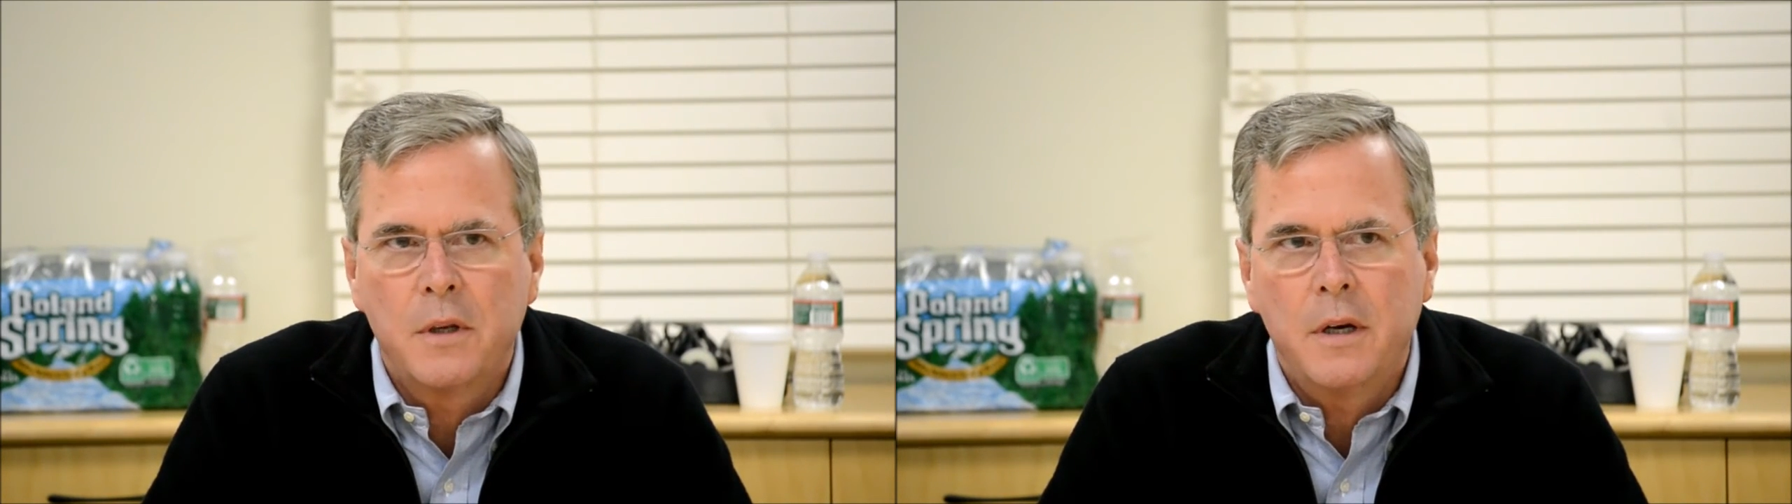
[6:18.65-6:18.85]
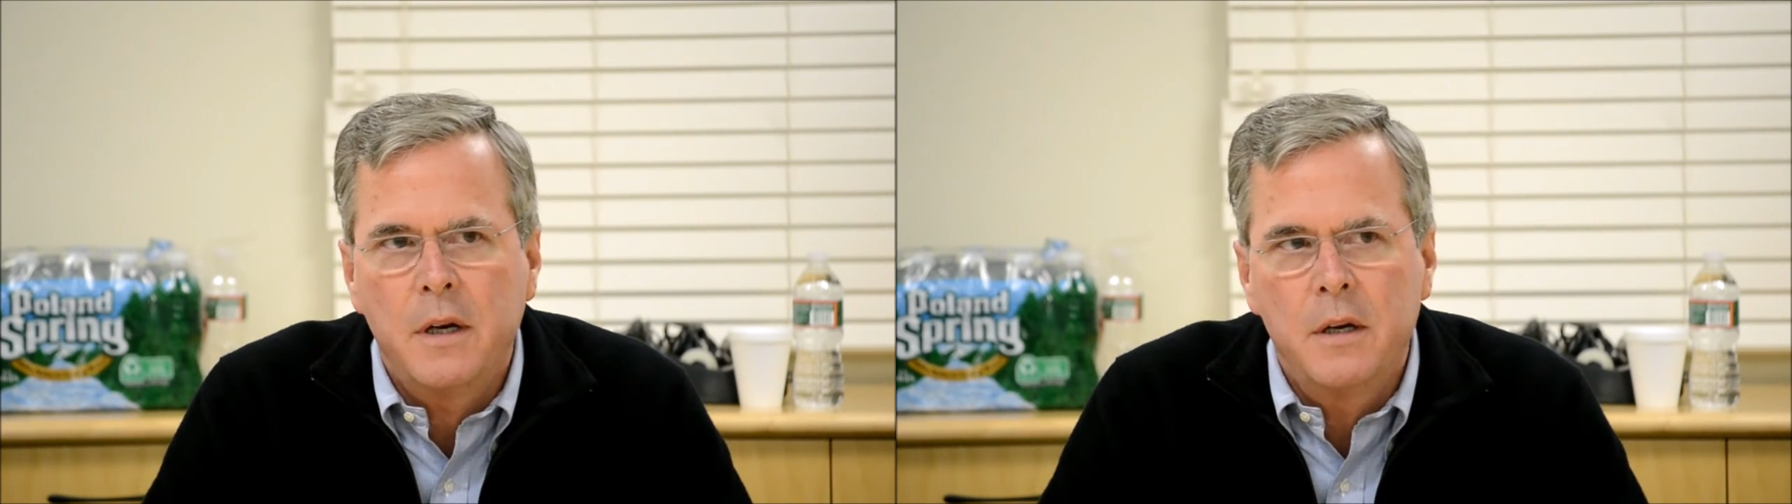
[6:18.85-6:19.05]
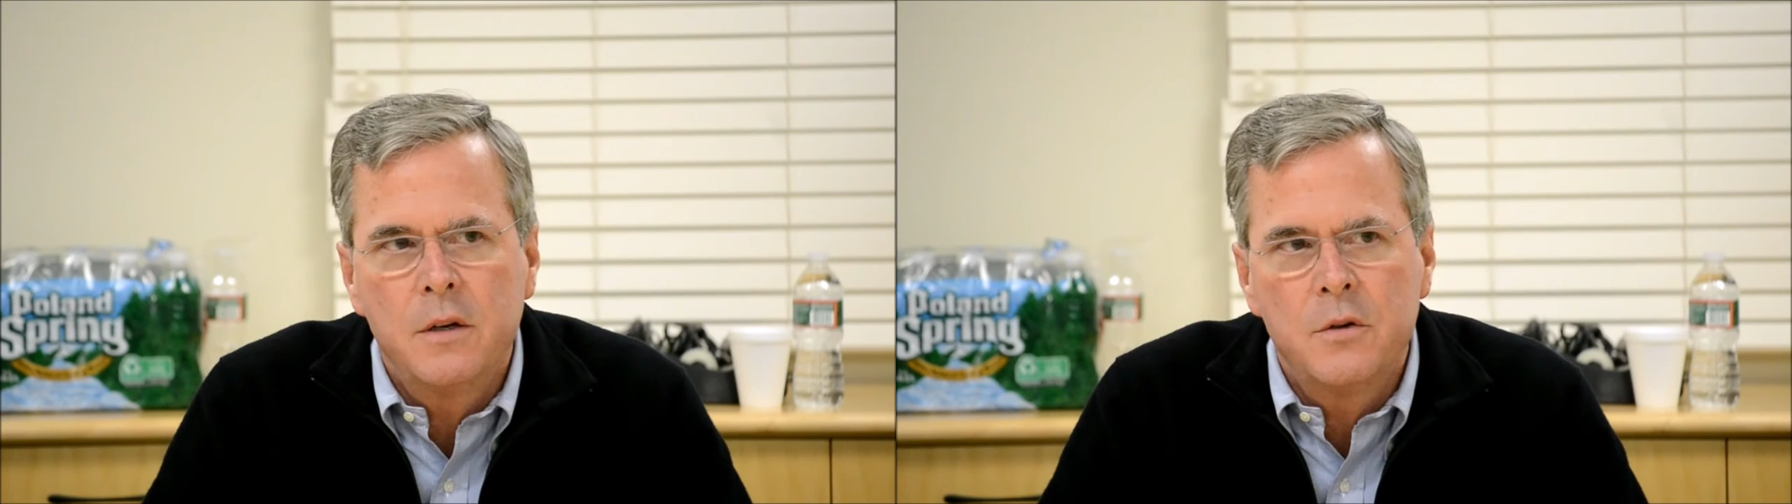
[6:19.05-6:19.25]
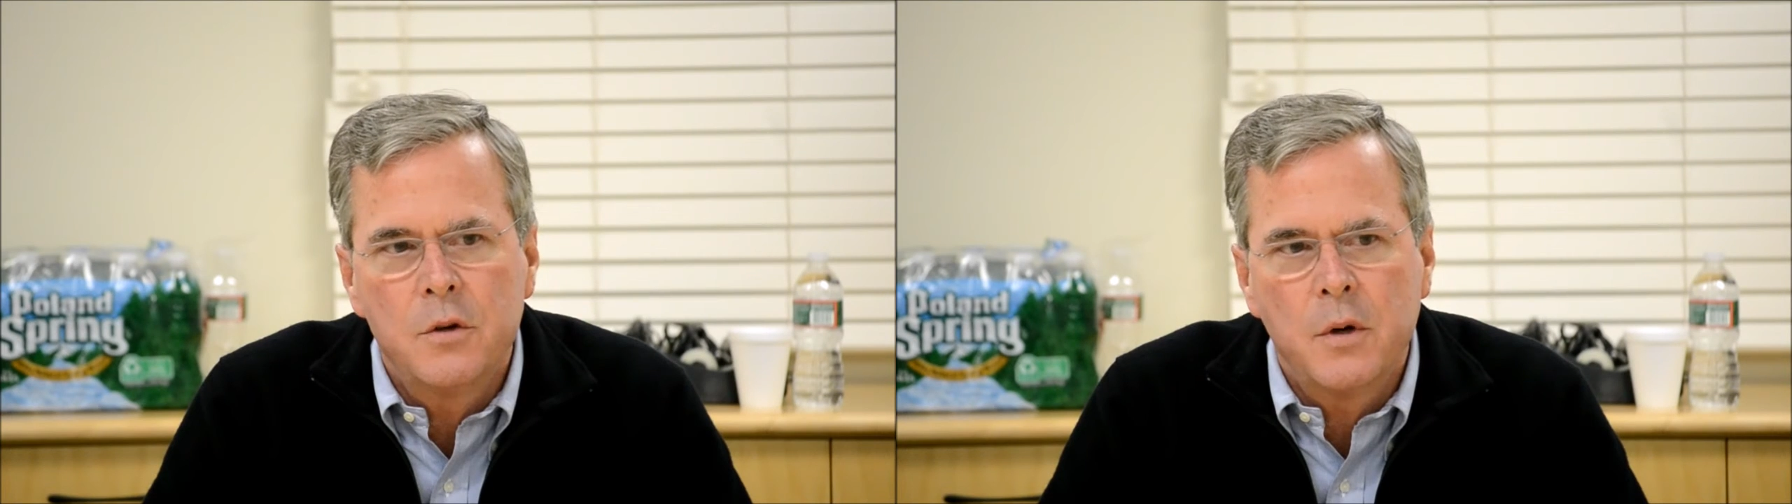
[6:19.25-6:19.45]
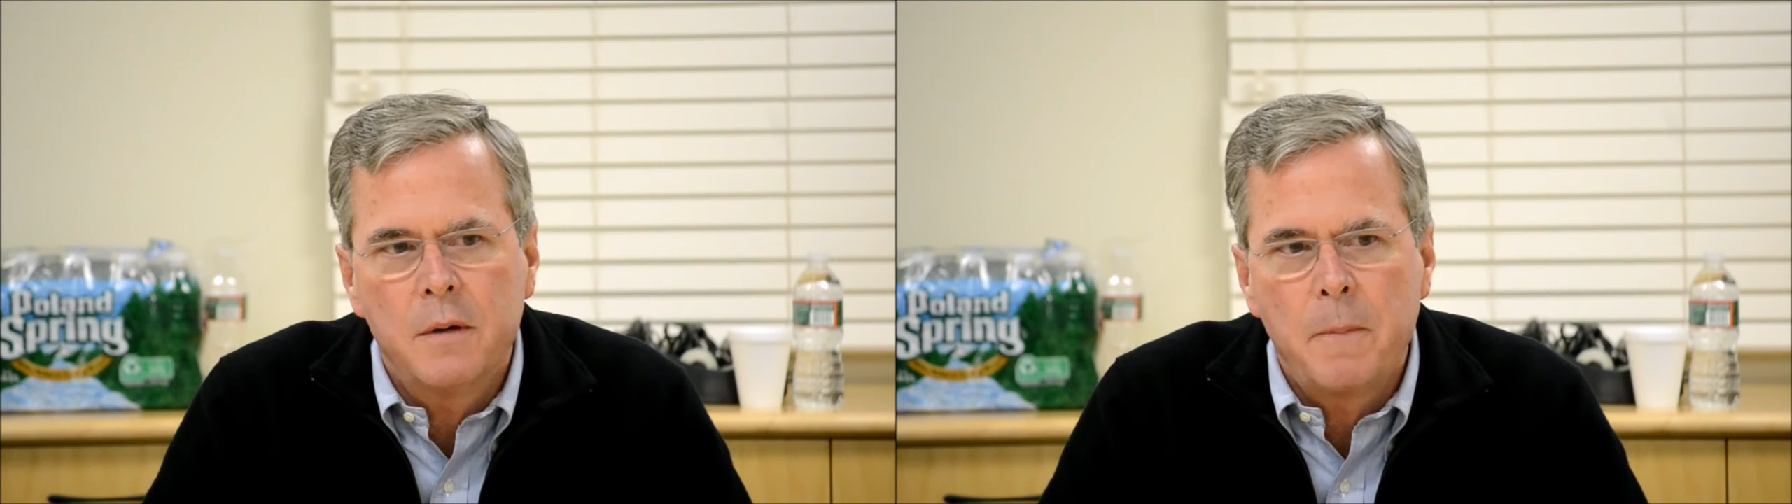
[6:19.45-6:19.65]
and he didn't
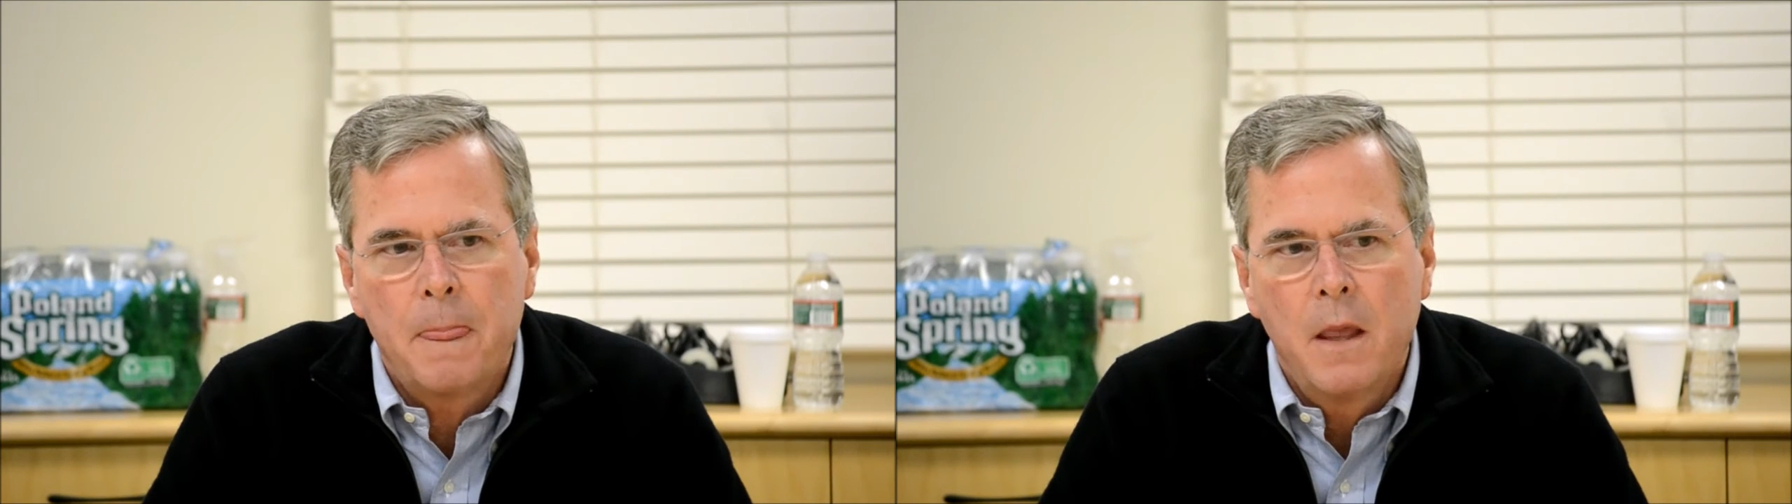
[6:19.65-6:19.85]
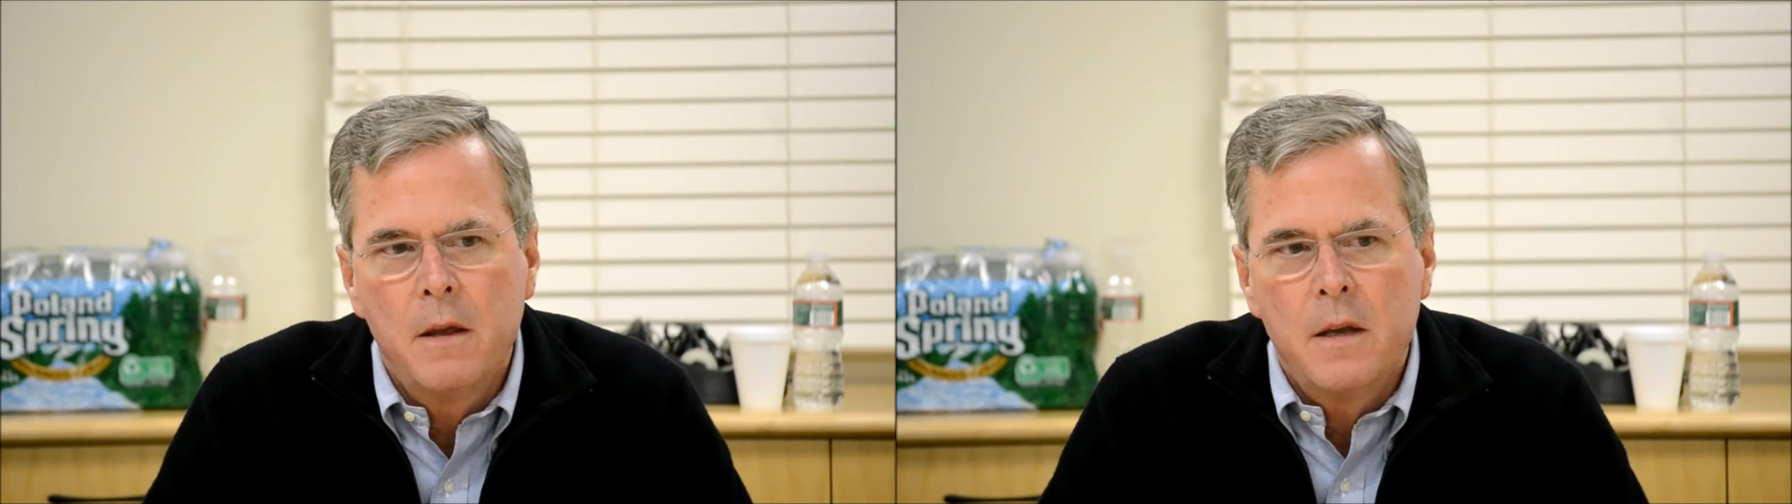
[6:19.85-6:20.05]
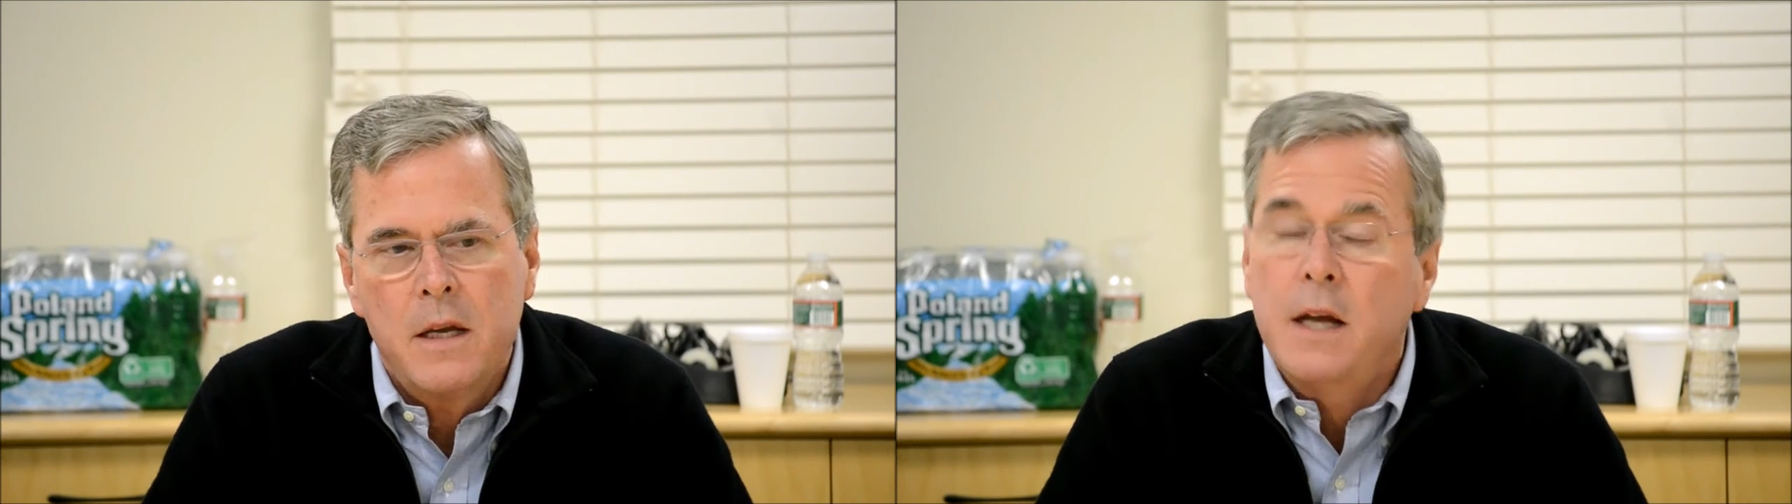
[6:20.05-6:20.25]
do it. He